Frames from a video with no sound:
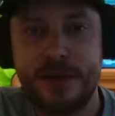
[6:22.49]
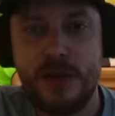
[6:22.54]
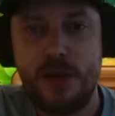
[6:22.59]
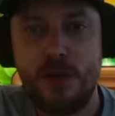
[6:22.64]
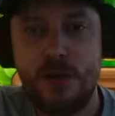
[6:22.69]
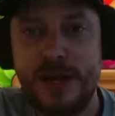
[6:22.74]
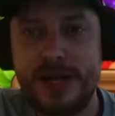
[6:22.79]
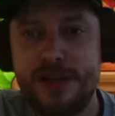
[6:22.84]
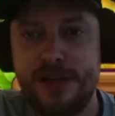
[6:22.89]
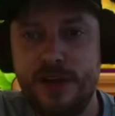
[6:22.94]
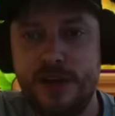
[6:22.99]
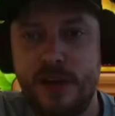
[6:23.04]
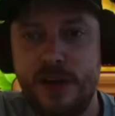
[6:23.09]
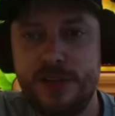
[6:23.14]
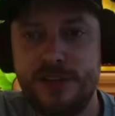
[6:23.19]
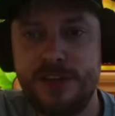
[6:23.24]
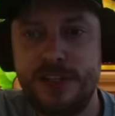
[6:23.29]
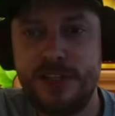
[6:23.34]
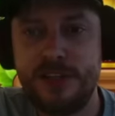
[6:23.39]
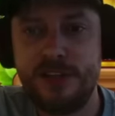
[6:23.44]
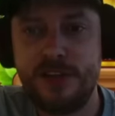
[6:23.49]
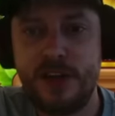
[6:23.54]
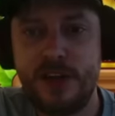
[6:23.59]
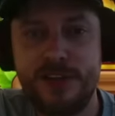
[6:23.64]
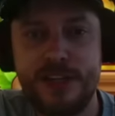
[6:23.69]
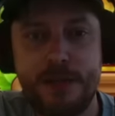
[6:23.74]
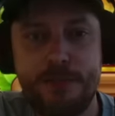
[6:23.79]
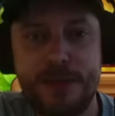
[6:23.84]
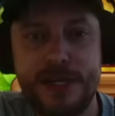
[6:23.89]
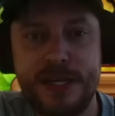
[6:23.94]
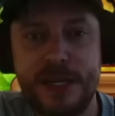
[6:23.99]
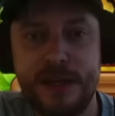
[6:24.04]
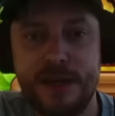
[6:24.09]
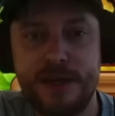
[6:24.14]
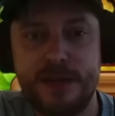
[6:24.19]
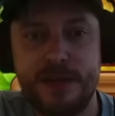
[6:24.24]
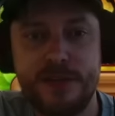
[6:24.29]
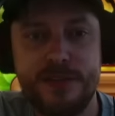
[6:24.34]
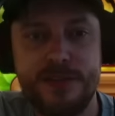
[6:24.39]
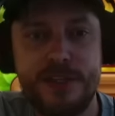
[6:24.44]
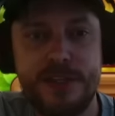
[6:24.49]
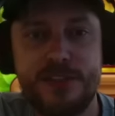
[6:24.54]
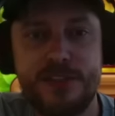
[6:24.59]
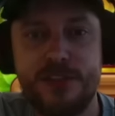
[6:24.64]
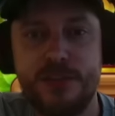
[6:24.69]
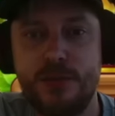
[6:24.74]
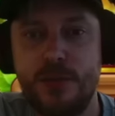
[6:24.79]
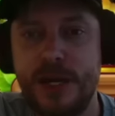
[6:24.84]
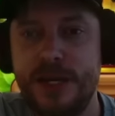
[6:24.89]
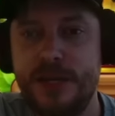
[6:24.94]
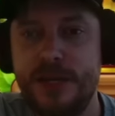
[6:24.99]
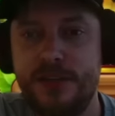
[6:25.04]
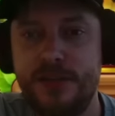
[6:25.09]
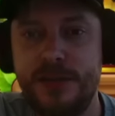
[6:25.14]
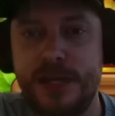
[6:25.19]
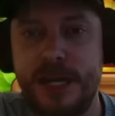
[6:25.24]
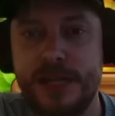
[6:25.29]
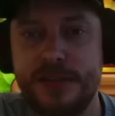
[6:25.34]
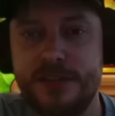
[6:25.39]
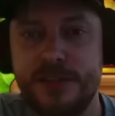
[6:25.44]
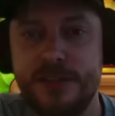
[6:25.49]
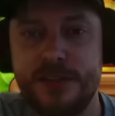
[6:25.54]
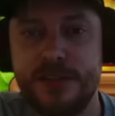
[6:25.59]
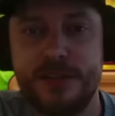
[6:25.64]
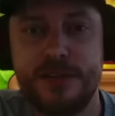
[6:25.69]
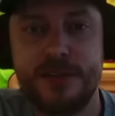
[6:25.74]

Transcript: Oh, wait, the hearts thing's locked up again. Sis, why did it do that?